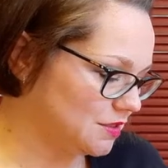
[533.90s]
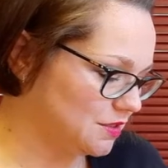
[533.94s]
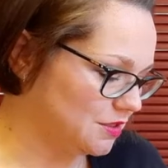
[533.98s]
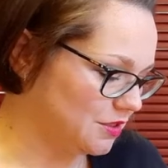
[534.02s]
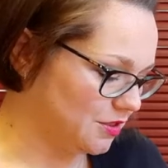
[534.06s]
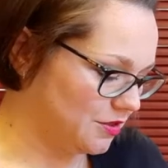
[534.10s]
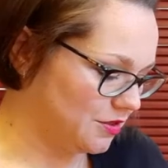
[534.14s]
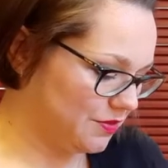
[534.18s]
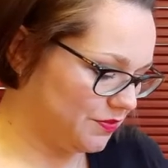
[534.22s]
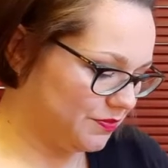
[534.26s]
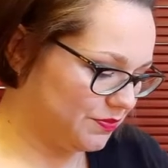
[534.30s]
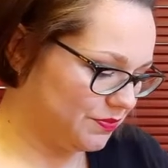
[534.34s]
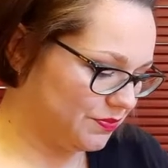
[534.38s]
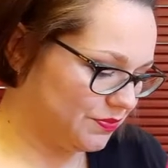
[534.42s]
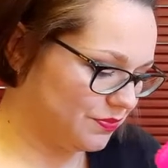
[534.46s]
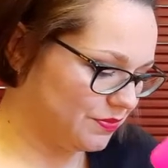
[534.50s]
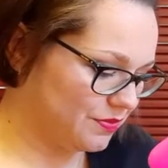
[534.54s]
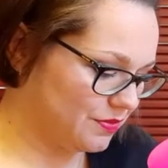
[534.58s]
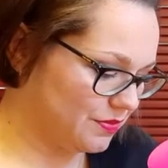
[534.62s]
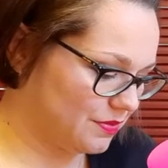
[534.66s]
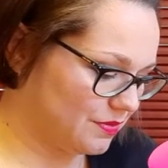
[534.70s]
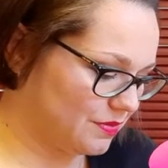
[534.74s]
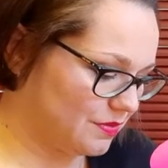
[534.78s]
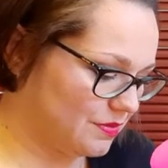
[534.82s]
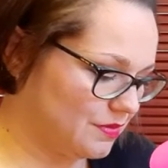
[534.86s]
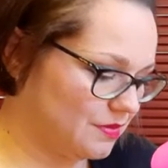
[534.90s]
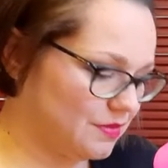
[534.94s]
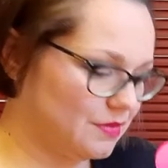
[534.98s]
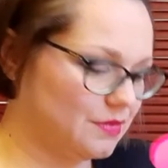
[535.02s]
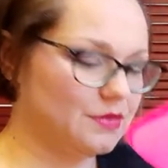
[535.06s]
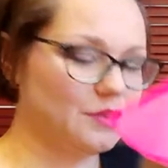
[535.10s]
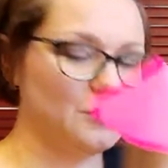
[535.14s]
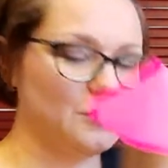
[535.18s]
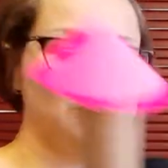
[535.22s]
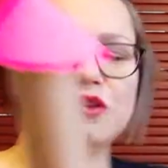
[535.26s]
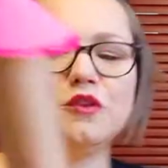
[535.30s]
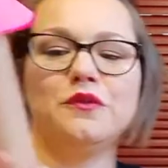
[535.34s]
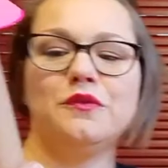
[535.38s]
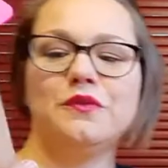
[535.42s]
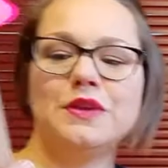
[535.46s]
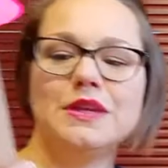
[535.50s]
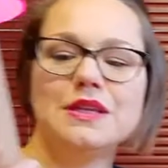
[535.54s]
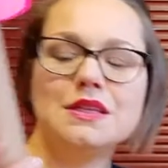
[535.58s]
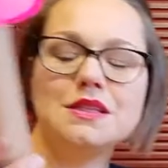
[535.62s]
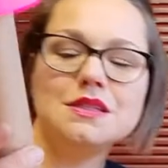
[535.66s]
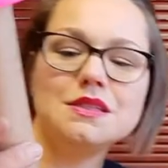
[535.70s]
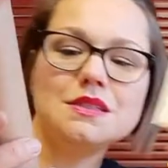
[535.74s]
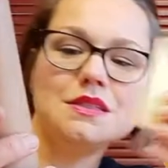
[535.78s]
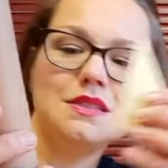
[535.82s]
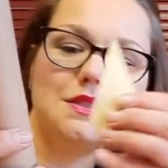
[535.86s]
So, your
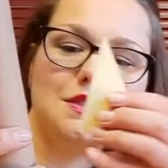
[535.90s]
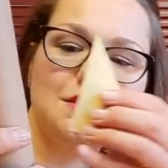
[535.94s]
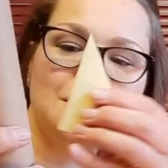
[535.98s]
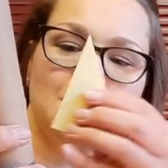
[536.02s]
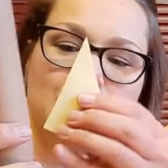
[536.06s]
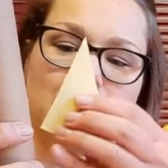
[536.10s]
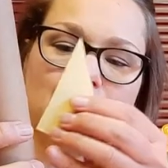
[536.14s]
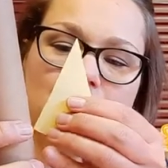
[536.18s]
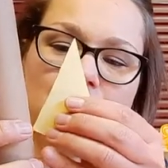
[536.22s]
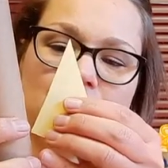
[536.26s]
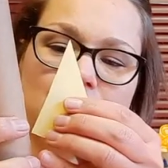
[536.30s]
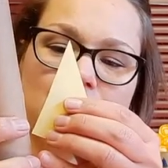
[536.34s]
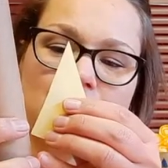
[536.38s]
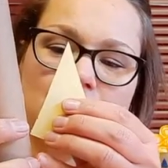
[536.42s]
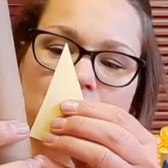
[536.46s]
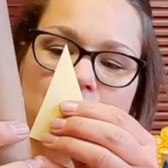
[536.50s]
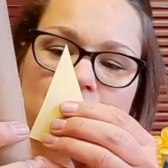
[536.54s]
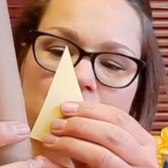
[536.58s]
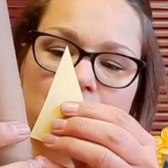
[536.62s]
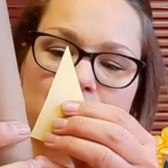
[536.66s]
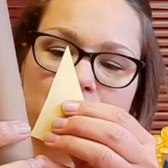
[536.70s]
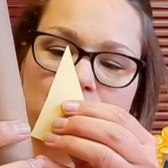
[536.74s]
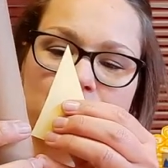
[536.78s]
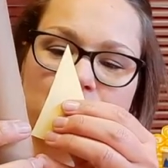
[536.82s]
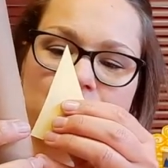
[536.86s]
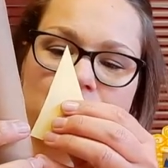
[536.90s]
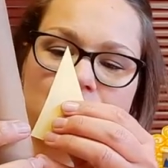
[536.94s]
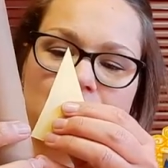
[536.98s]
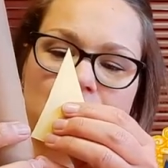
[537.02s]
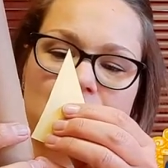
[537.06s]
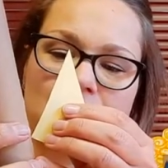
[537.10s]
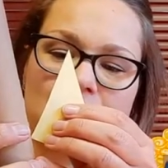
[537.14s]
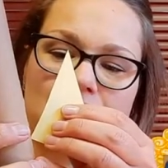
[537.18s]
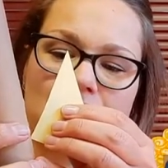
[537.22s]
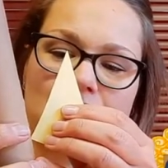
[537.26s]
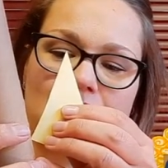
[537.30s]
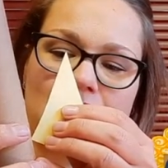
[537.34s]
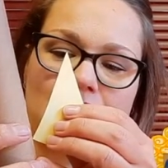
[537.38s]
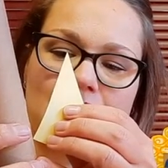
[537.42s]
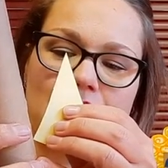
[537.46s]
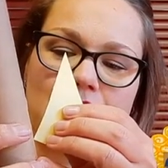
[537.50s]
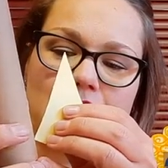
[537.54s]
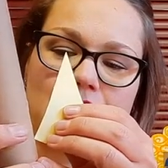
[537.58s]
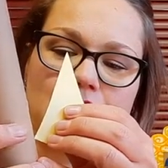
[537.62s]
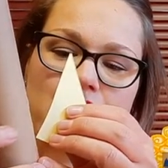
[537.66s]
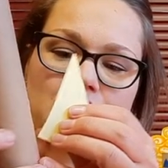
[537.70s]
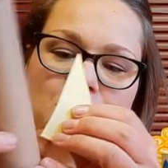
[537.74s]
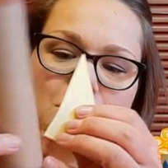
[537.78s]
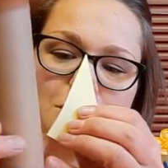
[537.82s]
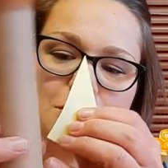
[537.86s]
fins, you're just going to push it
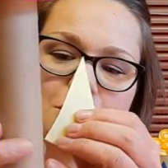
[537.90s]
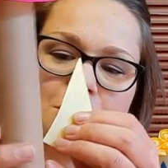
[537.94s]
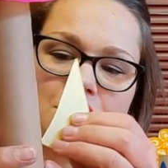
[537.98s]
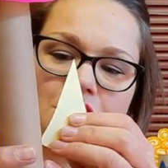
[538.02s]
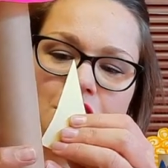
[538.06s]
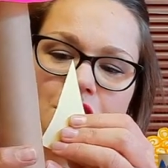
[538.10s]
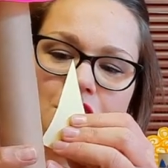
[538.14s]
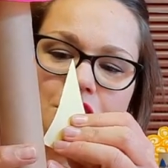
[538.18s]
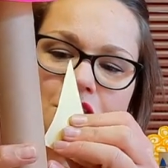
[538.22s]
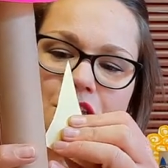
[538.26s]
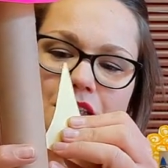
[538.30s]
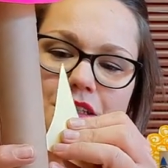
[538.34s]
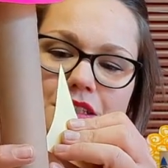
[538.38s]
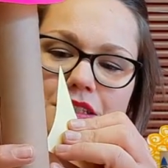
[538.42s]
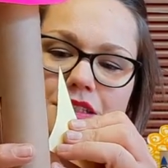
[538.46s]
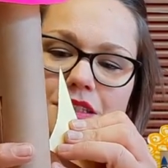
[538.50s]
into the slot on